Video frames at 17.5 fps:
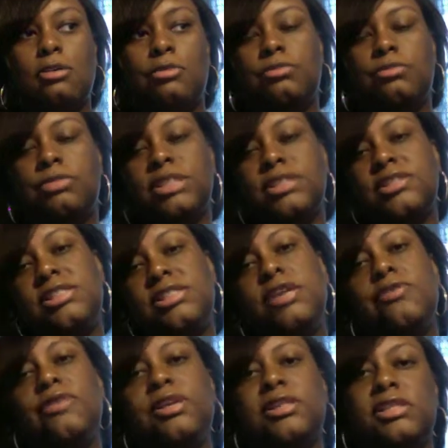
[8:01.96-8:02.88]
this
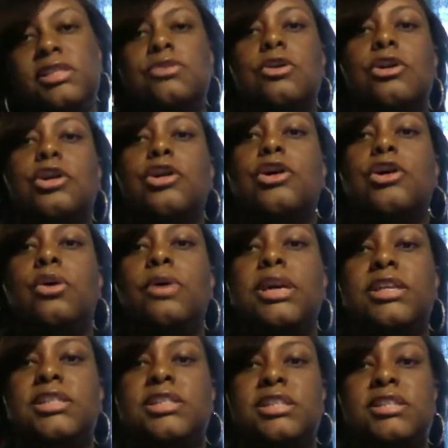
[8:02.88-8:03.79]
series is going to go
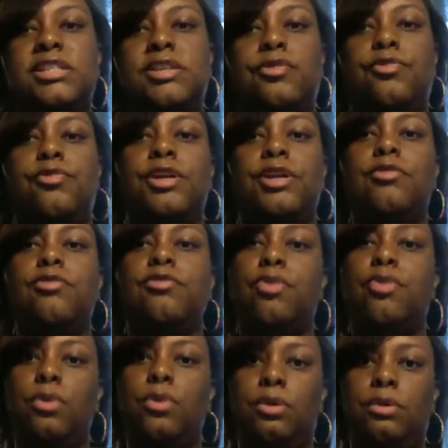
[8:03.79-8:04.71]
into different
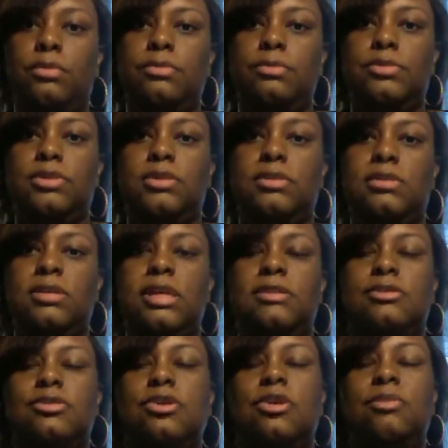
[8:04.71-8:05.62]
forms and
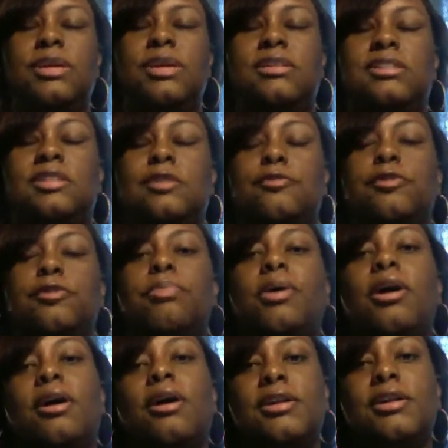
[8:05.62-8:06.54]
it's going to be in different
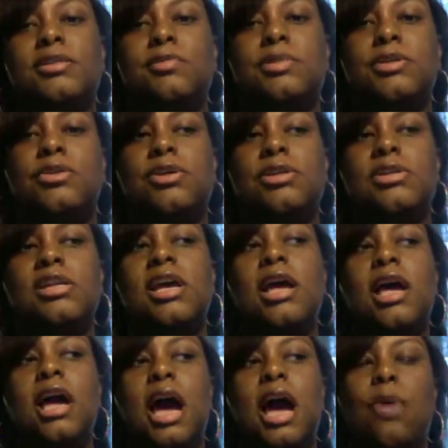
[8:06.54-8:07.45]
parts because
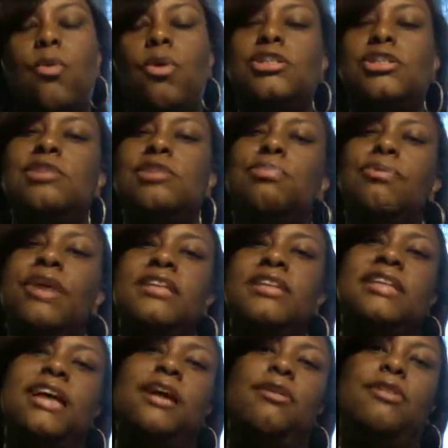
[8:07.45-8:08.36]
I want to break
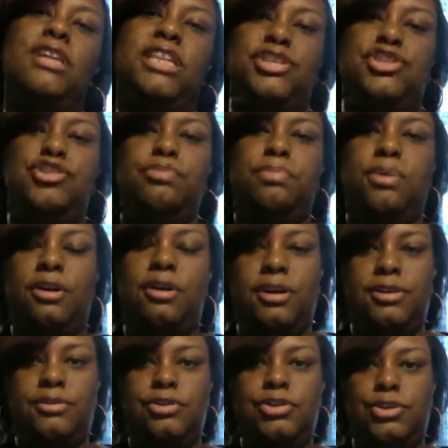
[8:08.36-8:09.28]
down each
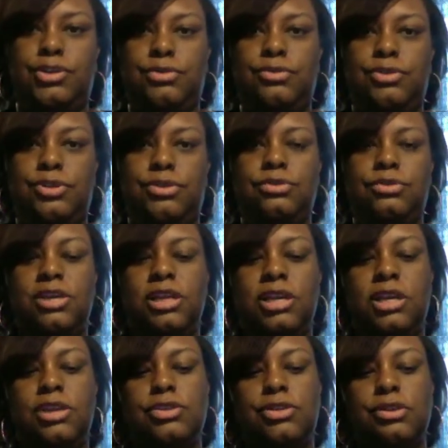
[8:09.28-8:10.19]
part to you.
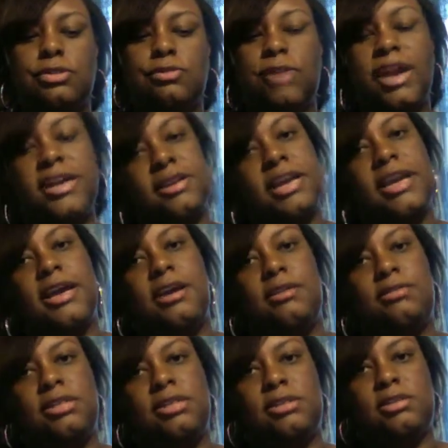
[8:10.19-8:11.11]
So right
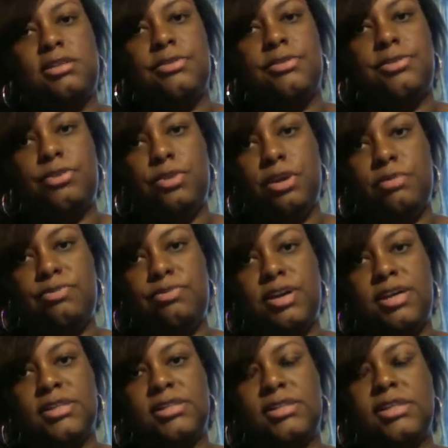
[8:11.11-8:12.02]
now, this is the thought
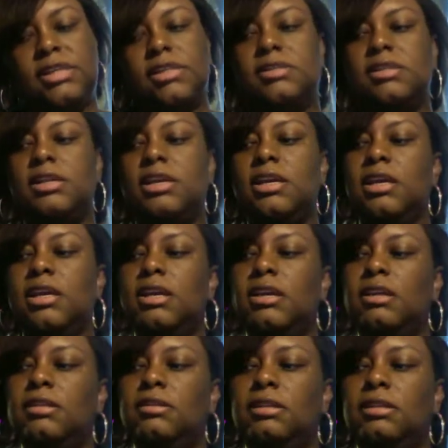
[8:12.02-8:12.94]
process.
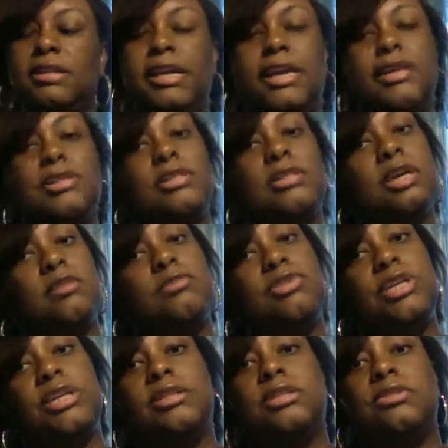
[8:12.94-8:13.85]
The next
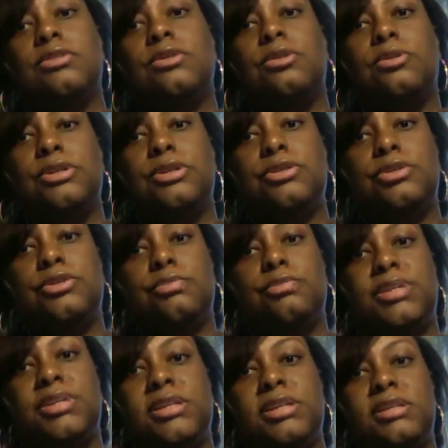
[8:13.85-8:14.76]
subject is going to
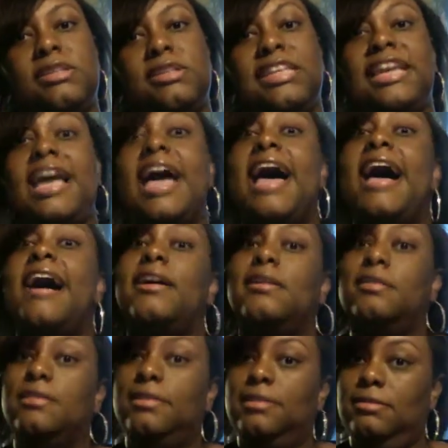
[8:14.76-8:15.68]
be the
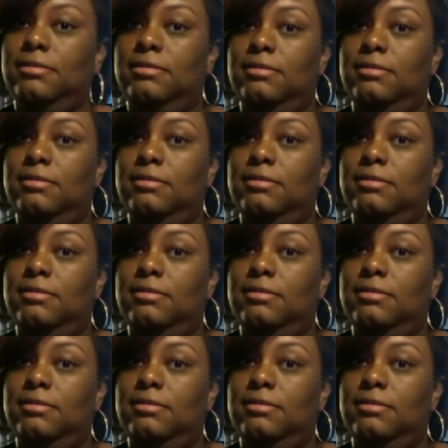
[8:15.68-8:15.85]
act